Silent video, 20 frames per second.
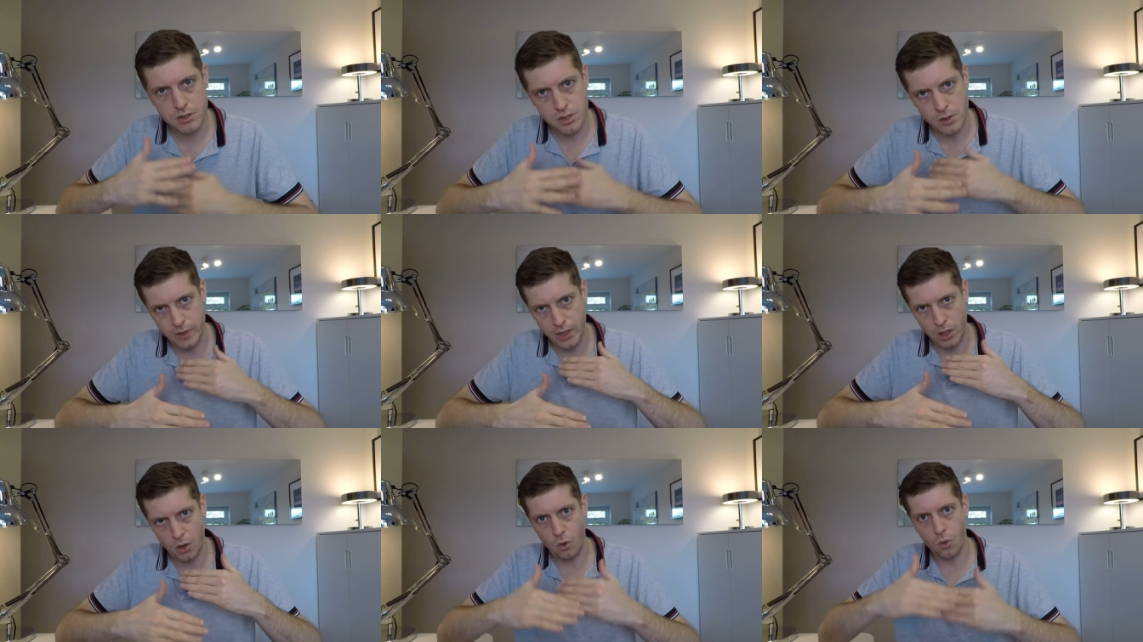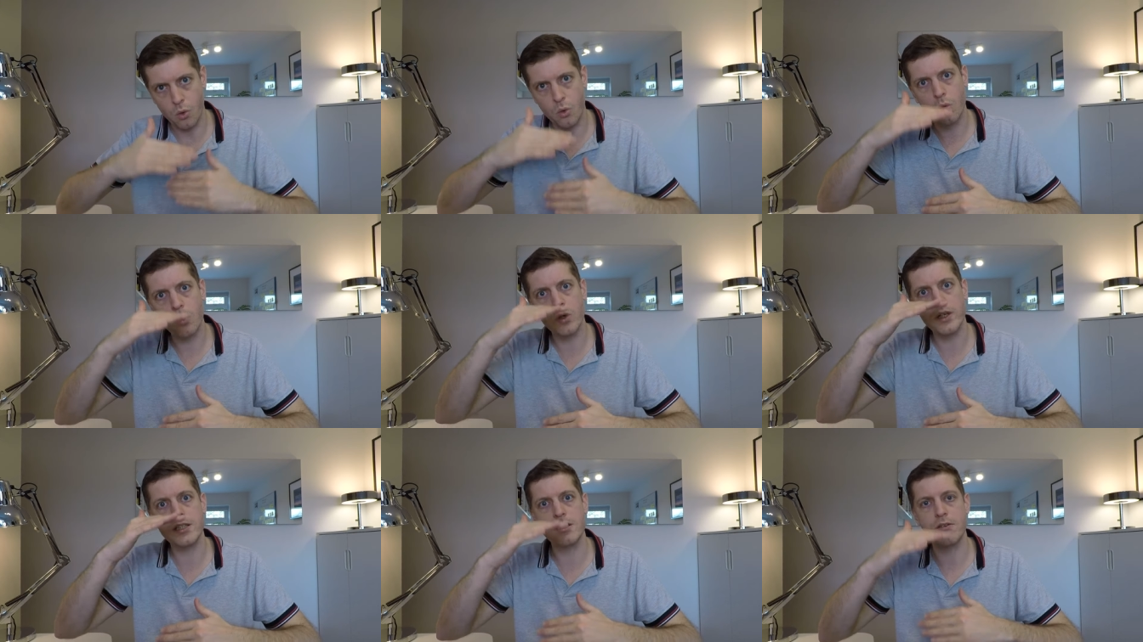So it
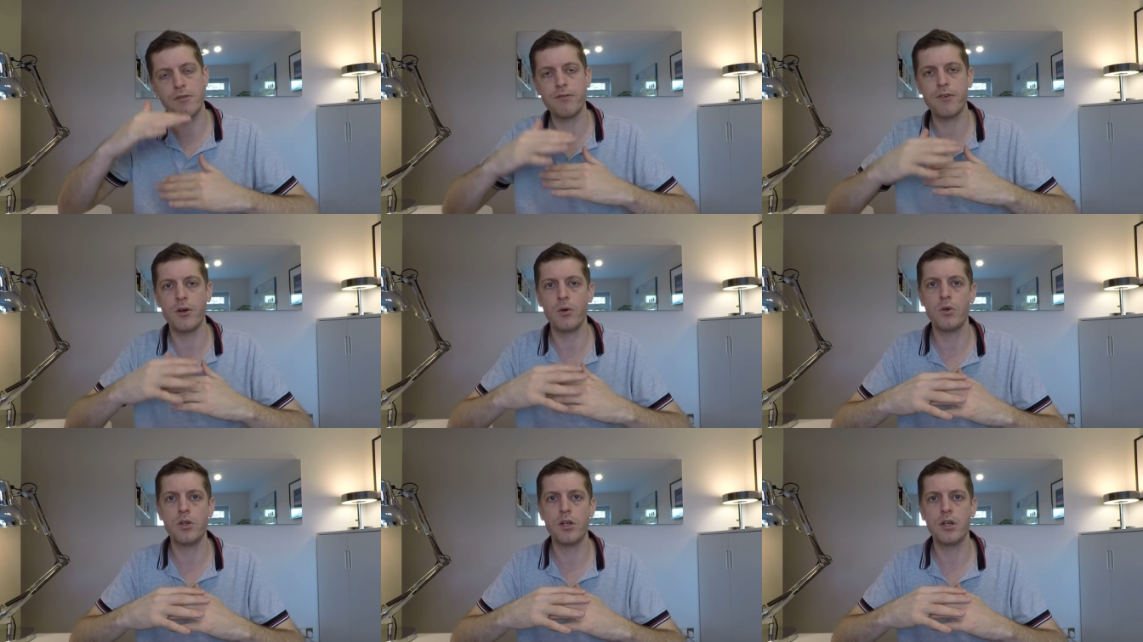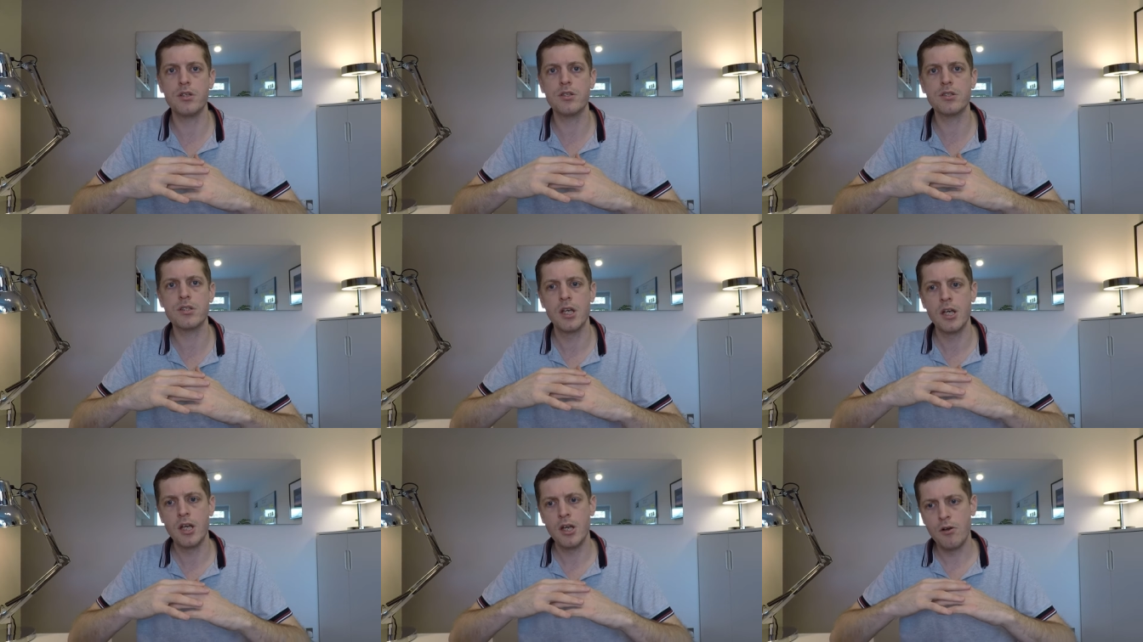all is a
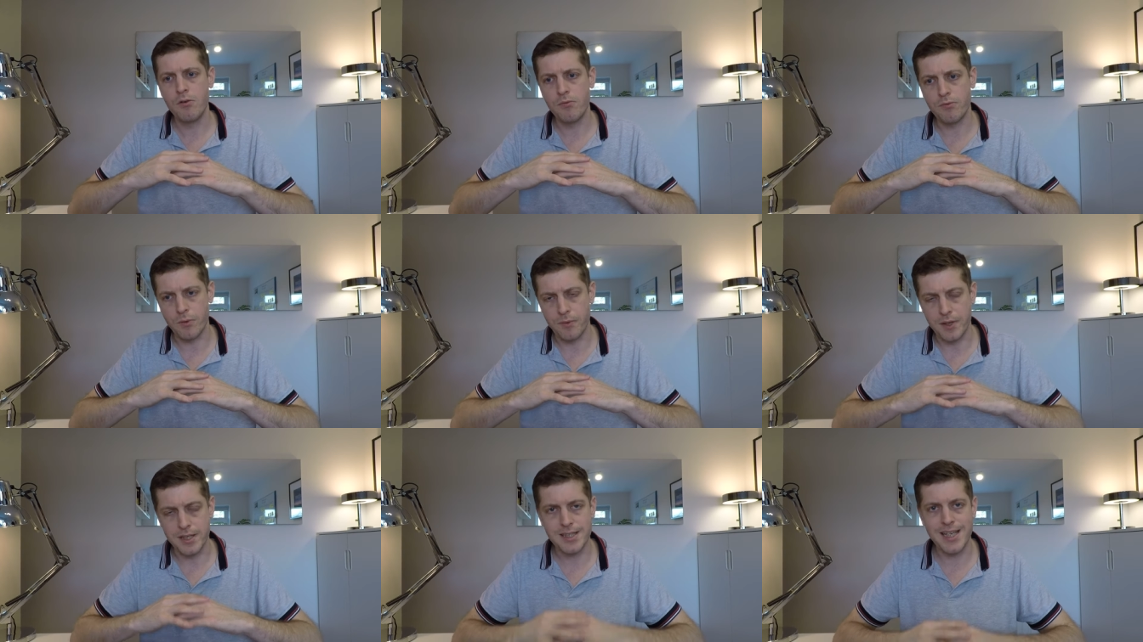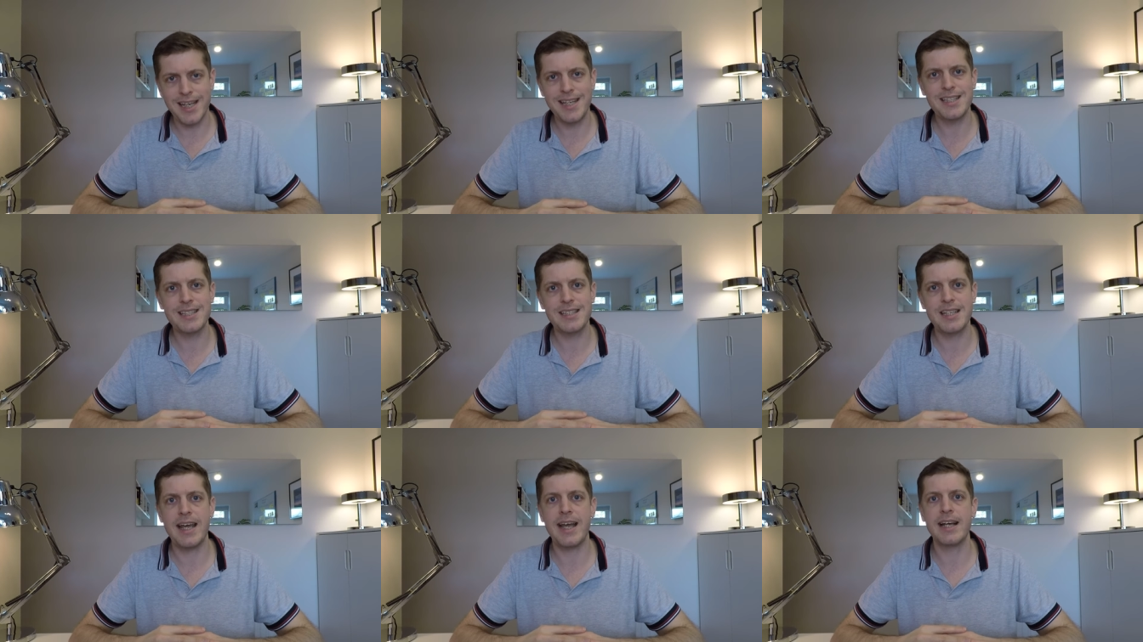focus from the
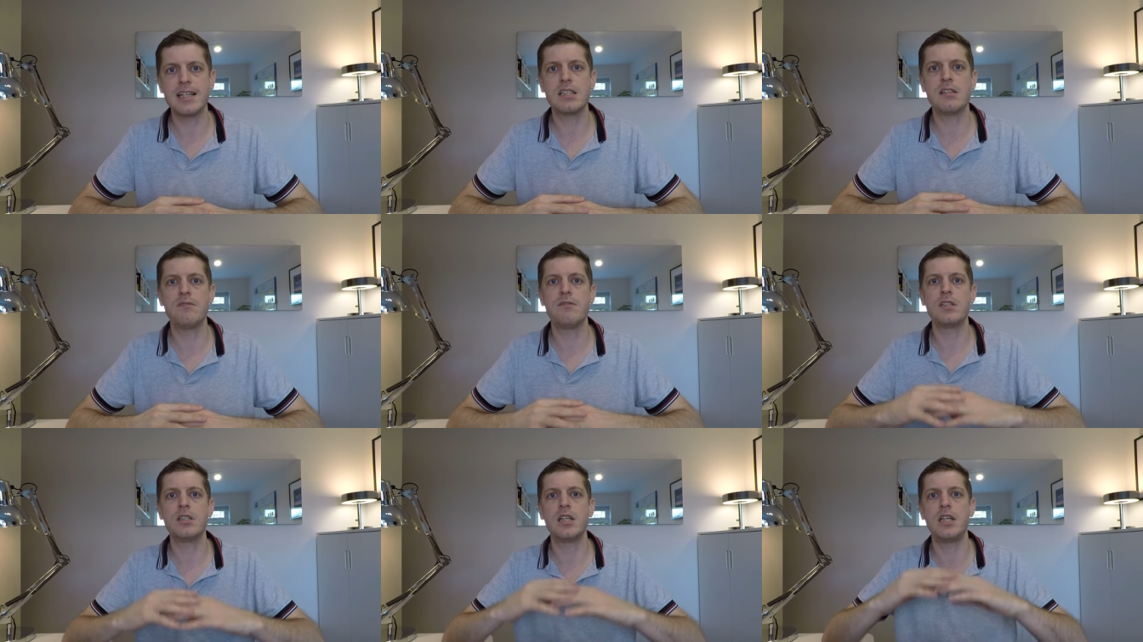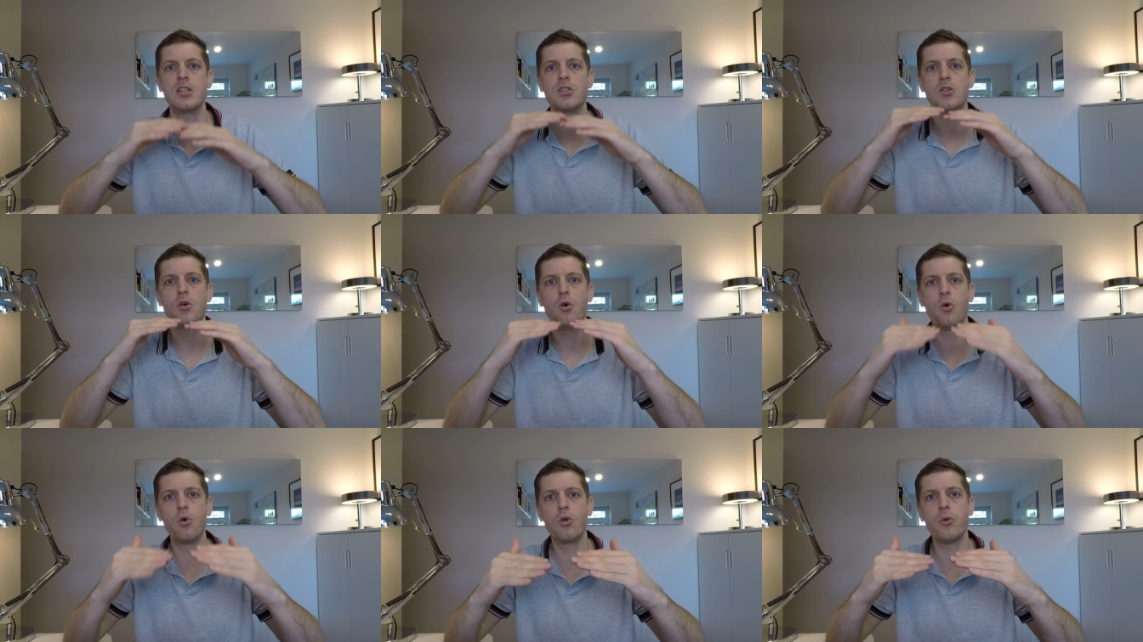day-to-day activities
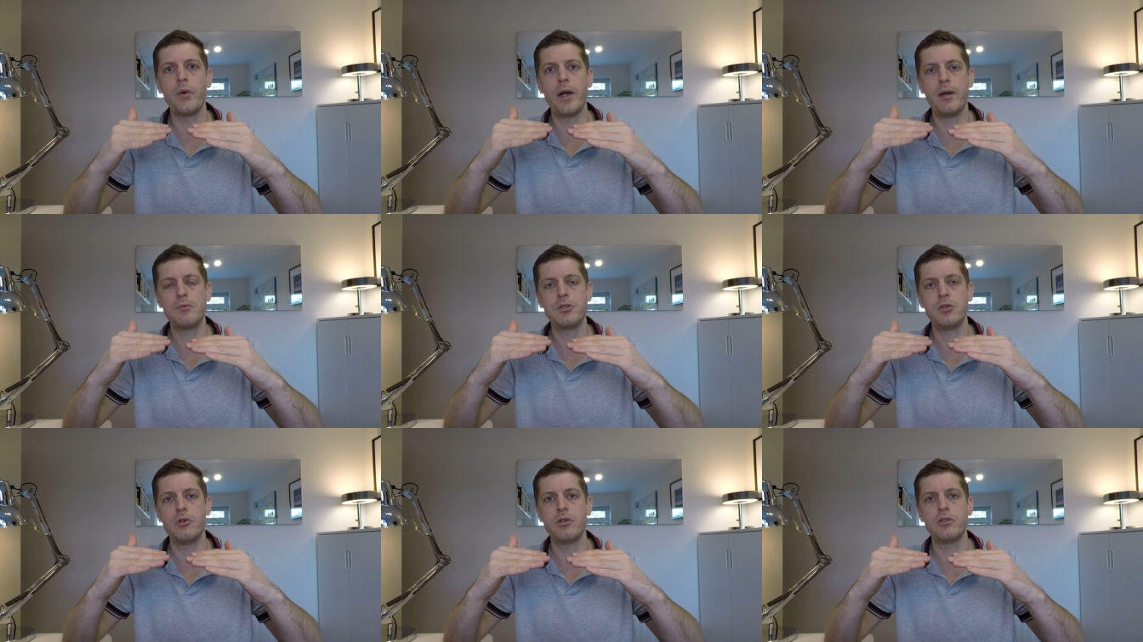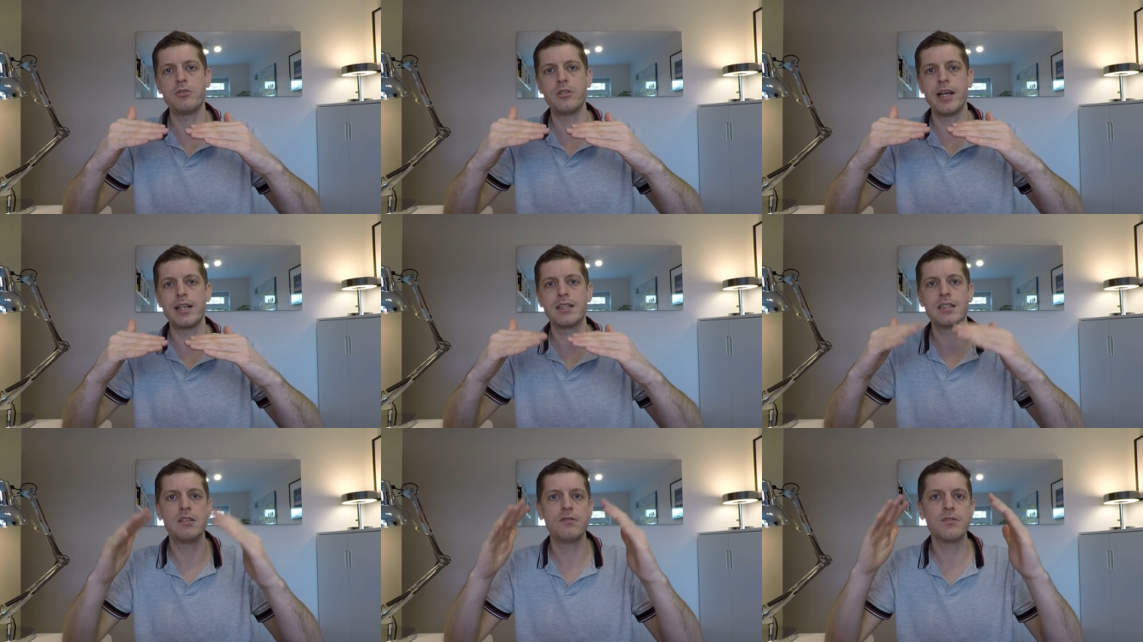all the way up to your
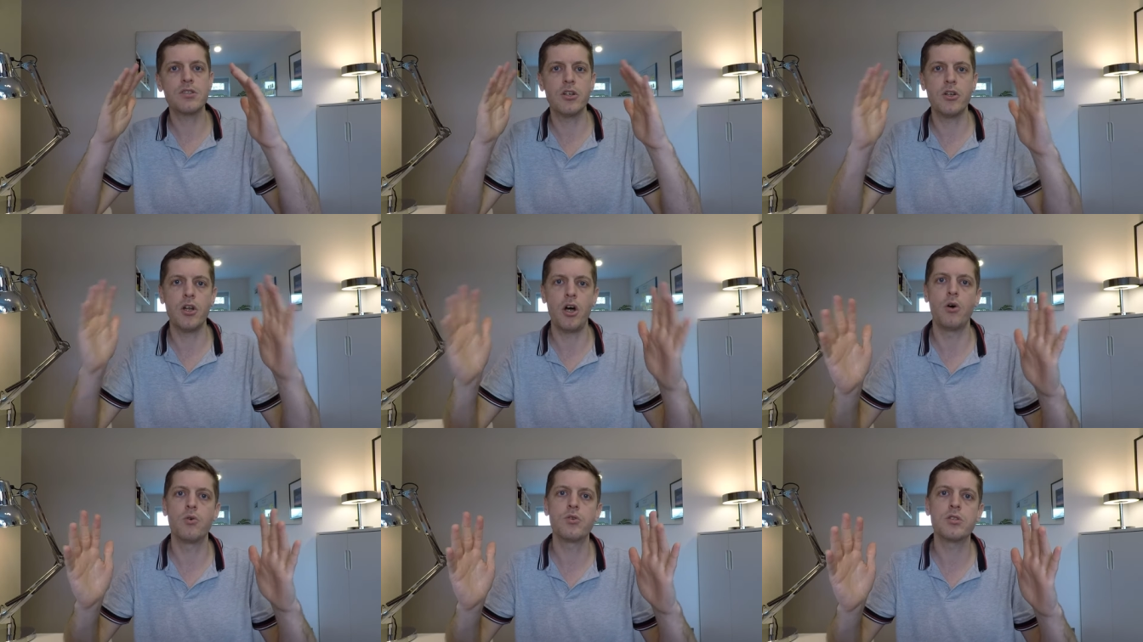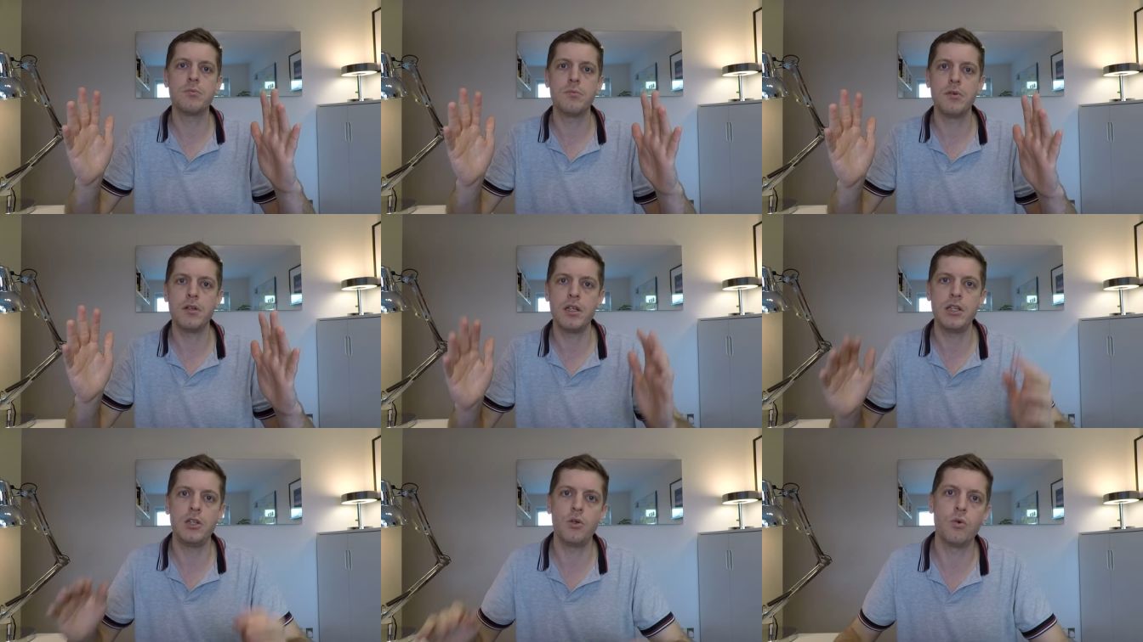objectives and
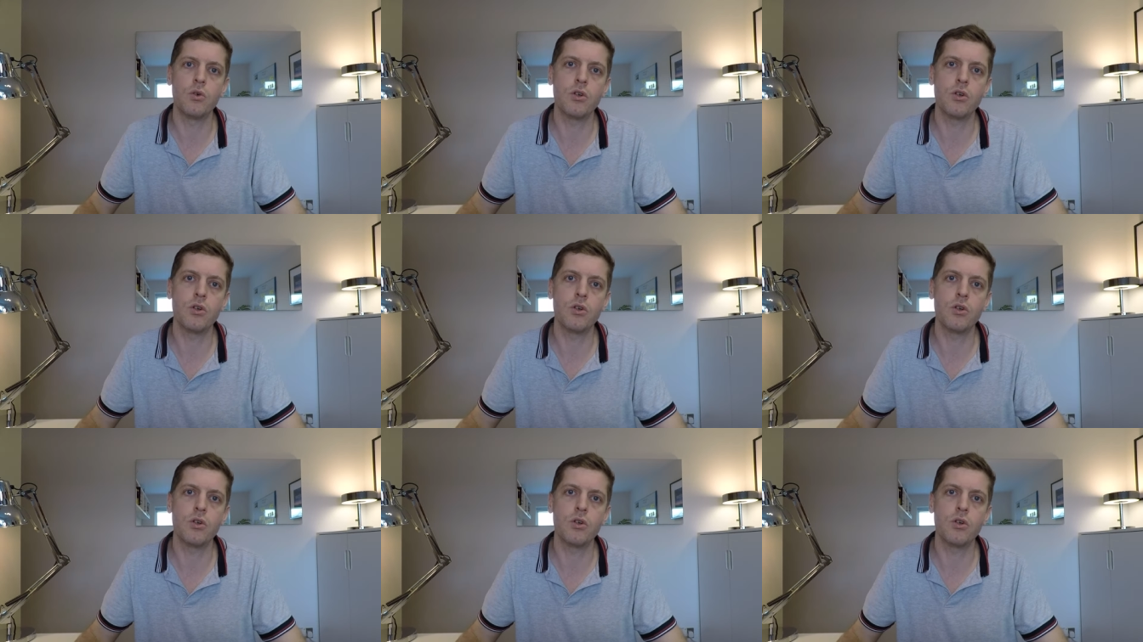ultimately your